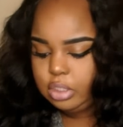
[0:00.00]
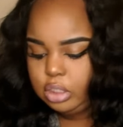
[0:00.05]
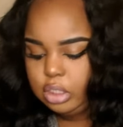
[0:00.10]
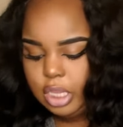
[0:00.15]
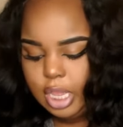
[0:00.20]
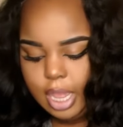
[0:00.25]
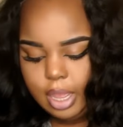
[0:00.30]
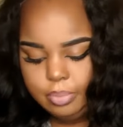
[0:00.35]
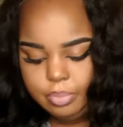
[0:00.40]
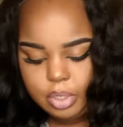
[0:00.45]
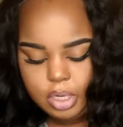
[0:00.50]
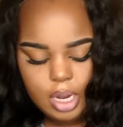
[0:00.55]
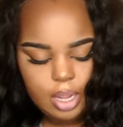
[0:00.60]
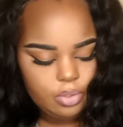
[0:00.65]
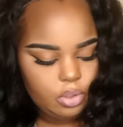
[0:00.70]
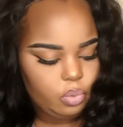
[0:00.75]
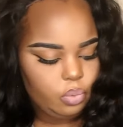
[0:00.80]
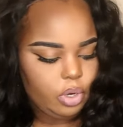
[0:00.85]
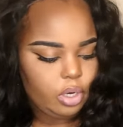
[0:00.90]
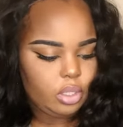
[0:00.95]
see how I'm going to have
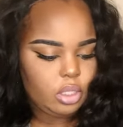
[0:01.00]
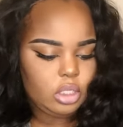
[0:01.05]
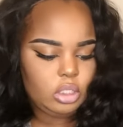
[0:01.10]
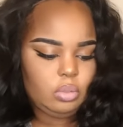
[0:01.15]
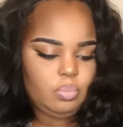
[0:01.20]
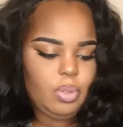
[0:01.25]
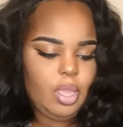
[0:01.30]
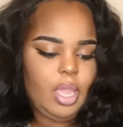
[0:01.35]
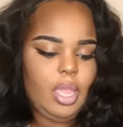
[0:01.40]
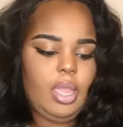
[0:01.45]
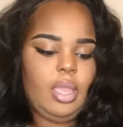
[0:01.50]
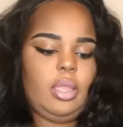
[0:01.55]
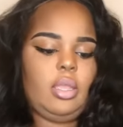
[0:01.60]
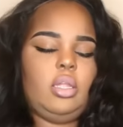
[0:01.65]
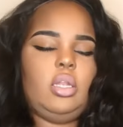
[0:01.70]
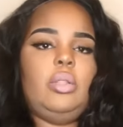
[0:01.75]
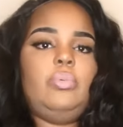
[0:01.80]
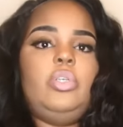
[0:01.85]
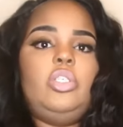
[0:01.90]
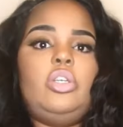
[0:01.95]
to work this bag.
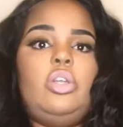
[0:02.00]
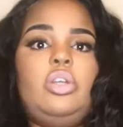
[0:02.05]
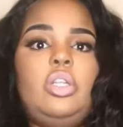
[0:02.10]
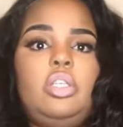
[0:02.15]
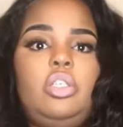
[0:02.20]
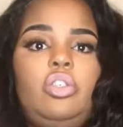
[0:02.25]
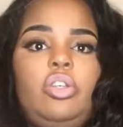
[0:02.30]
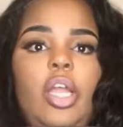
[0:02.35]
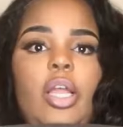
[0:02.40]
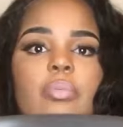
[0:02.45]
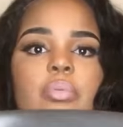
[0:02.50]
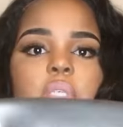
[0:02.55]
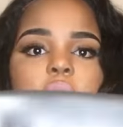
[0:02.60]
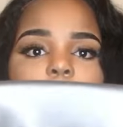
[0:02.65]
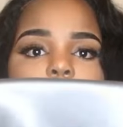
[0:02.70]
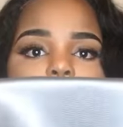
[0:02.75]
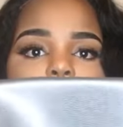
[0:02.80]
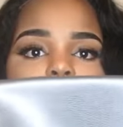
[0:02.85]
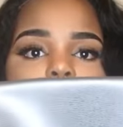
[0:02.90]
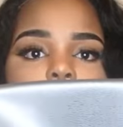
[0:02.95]
Let me show you the straps,
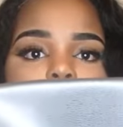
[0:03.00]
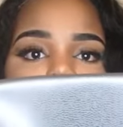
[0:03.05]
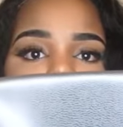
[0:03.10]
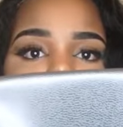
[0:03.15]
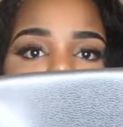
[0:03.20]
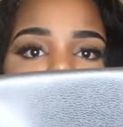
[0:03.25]
because that's